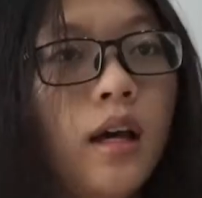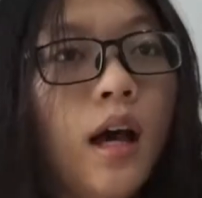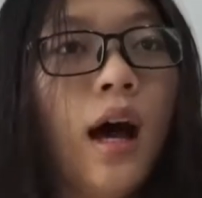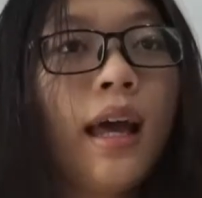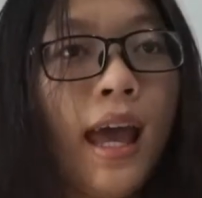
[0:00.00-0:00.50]

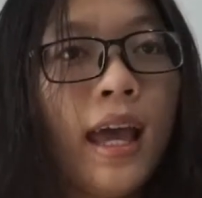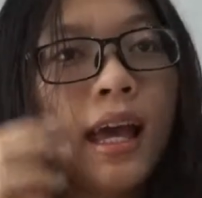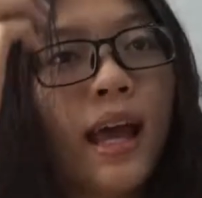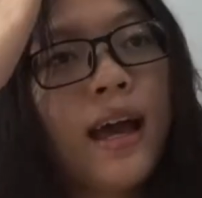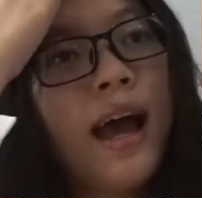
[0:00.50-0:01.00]
Okay,
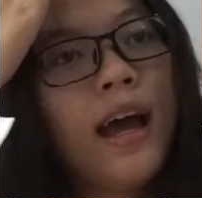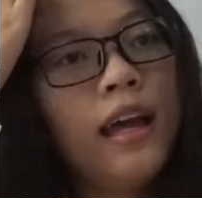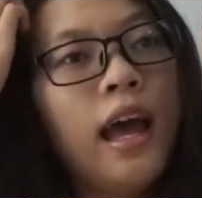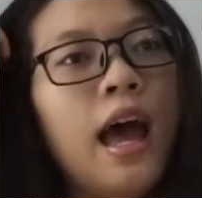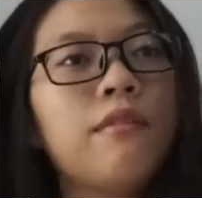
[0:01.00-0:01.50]
I
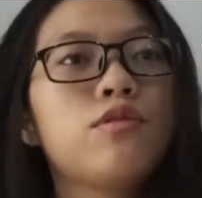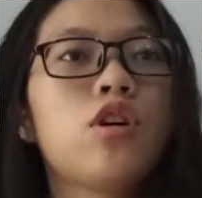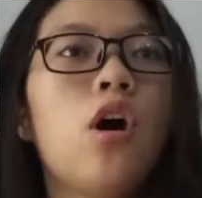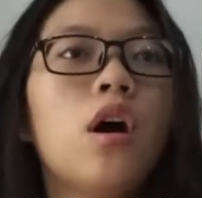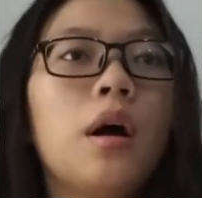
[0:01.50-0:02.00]
have
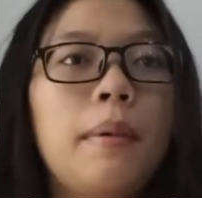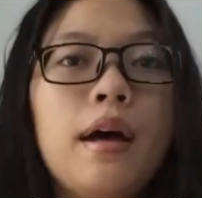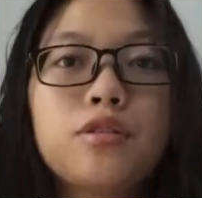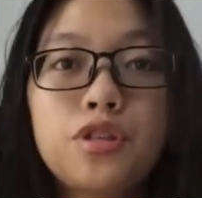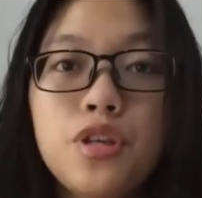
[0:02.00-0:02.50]
talked
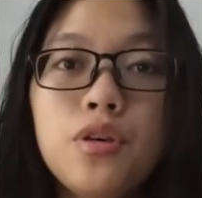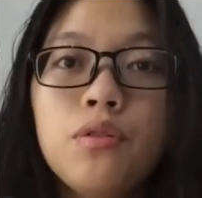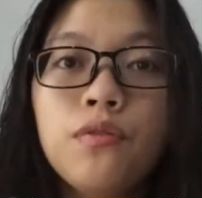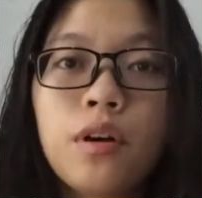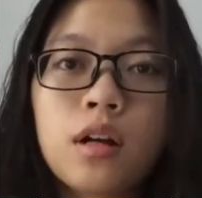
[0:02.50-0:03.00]
about 2
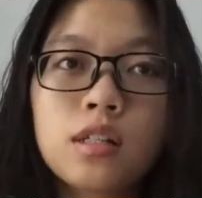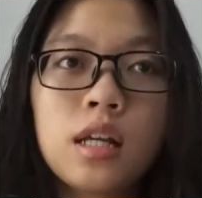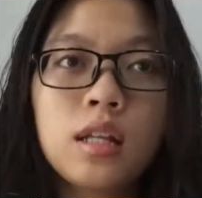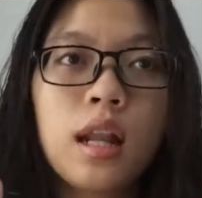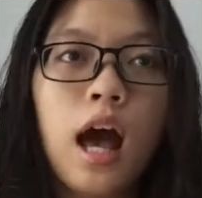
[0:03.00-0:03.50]

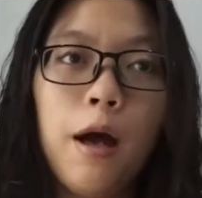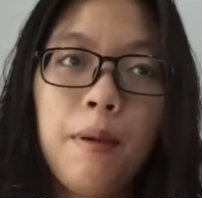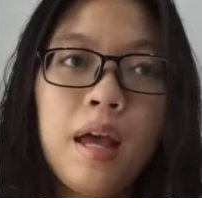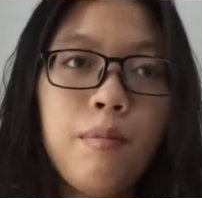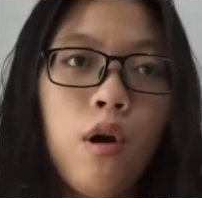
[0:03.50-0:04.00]
versions of
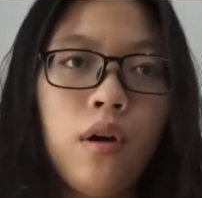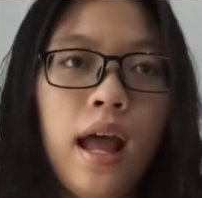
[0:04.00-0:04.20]
PayPal,